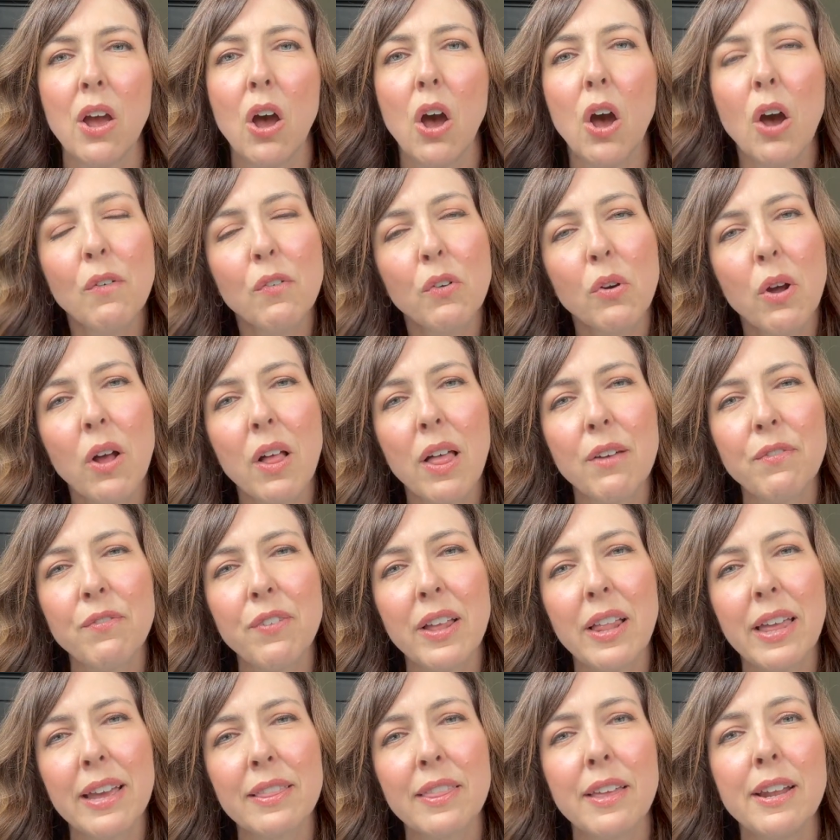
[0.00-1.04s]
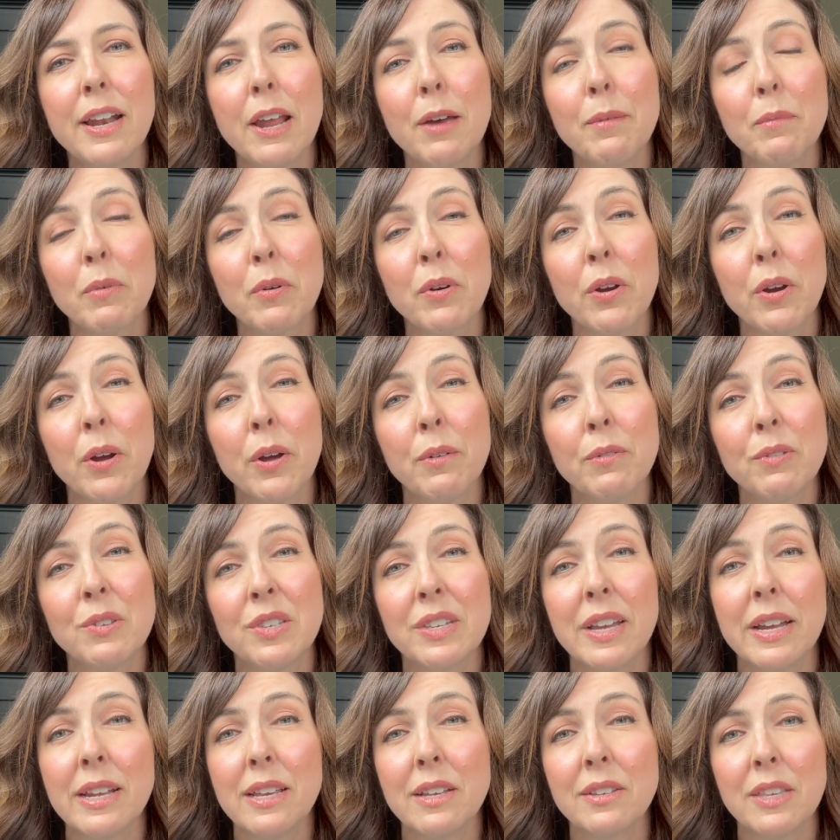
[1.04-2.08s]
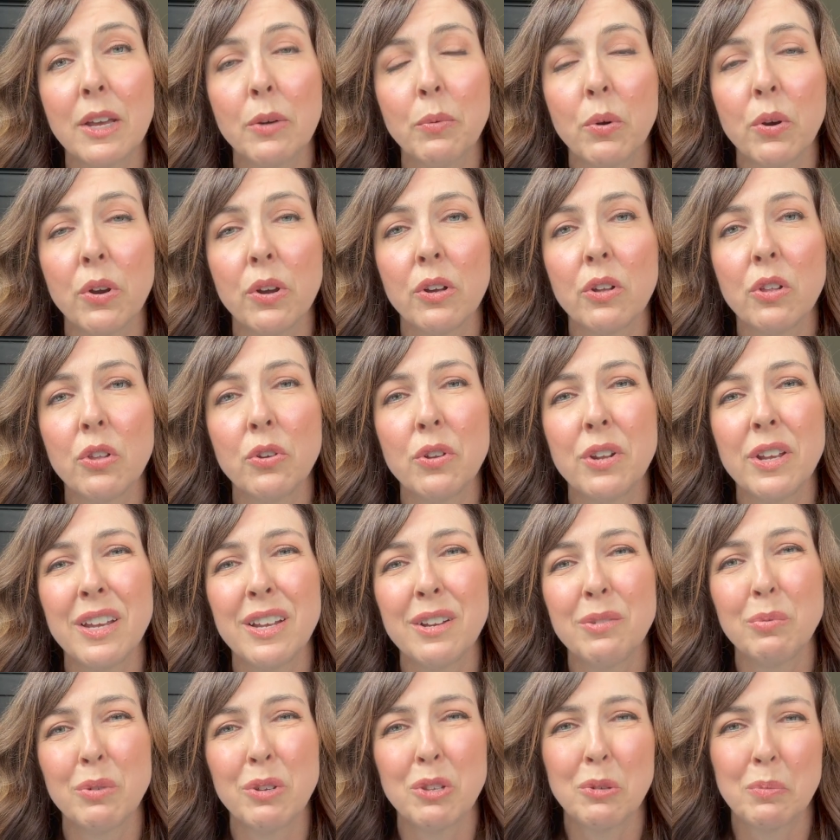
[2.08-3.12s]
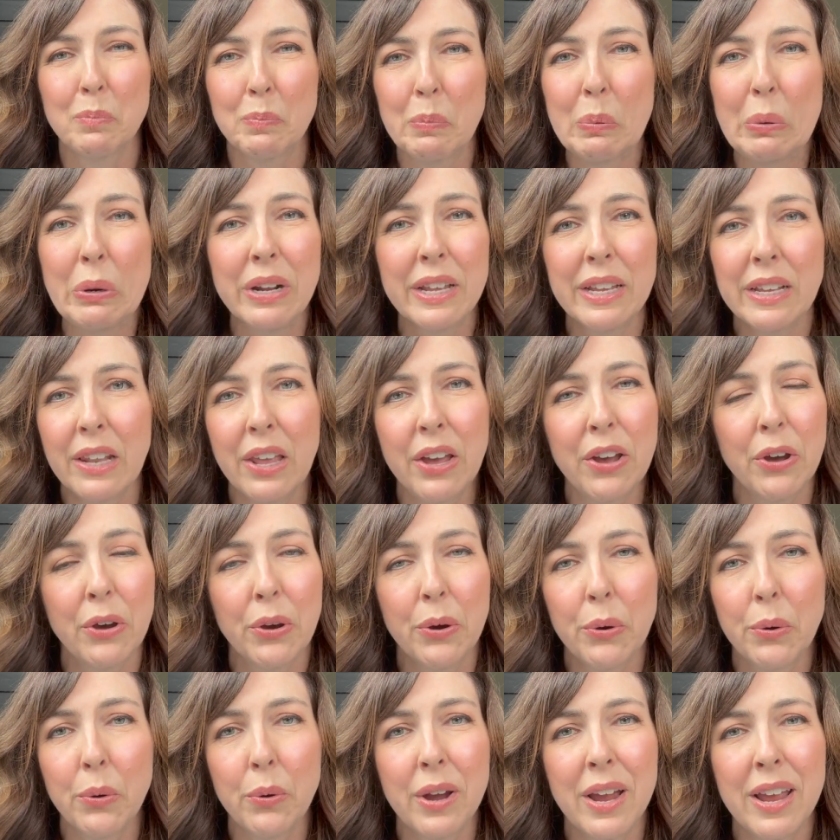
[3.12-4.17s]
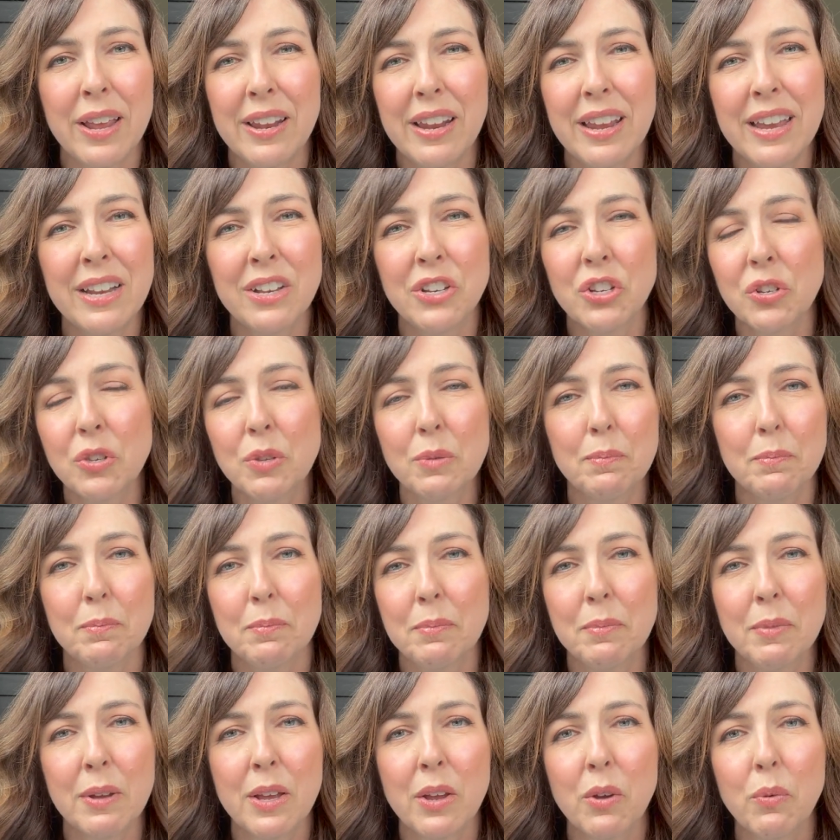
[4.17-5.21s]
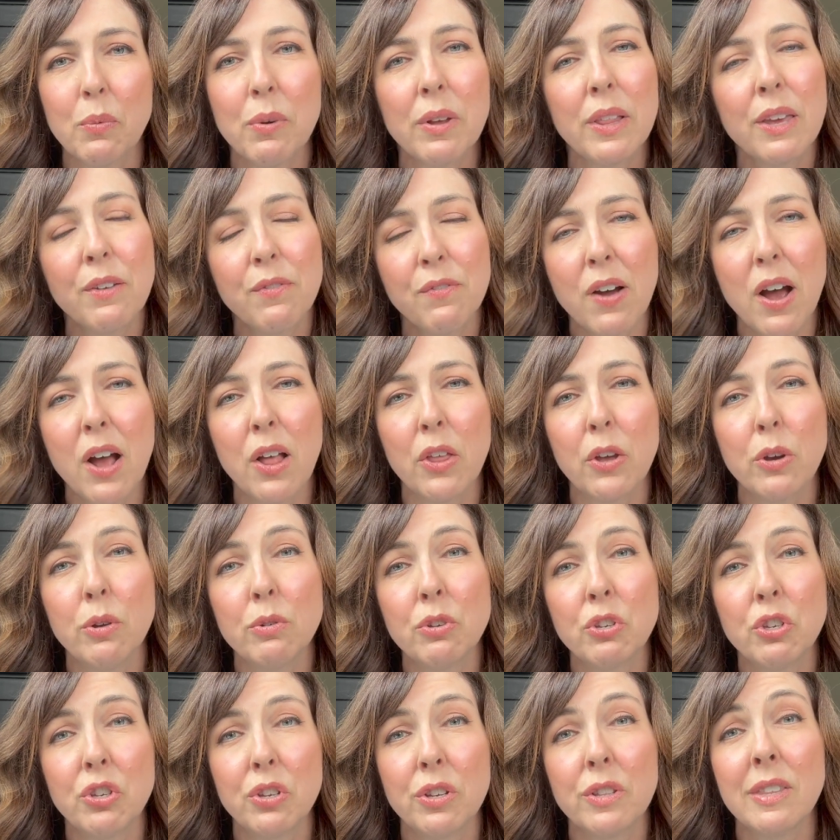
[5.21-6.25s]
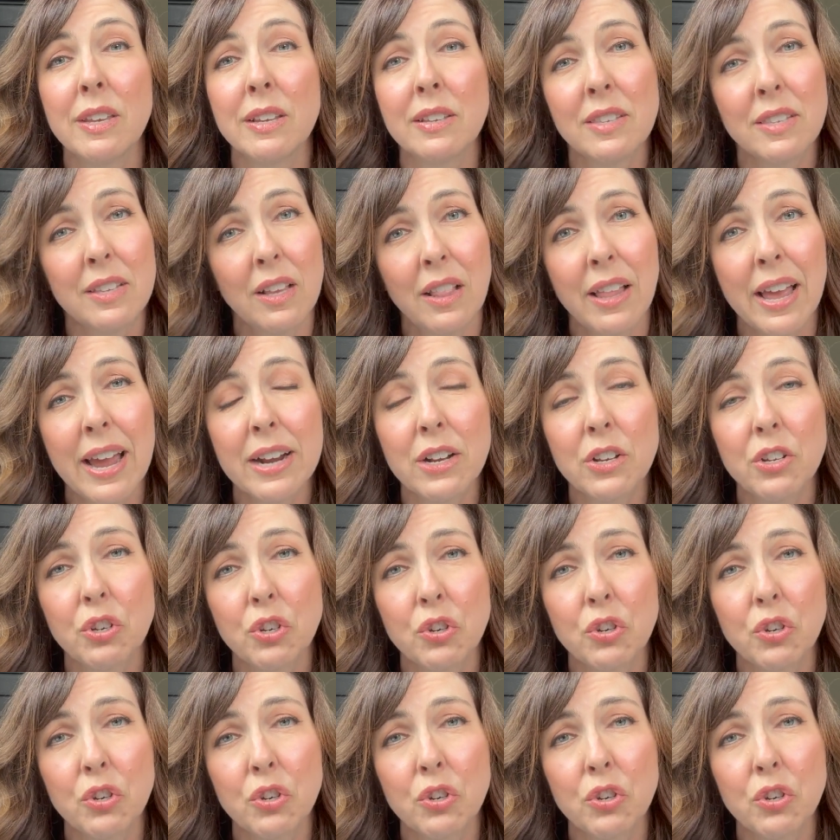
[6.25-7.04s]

Overall, I felt like the number of studies that were included was pretty low, and it just really followed the SELECT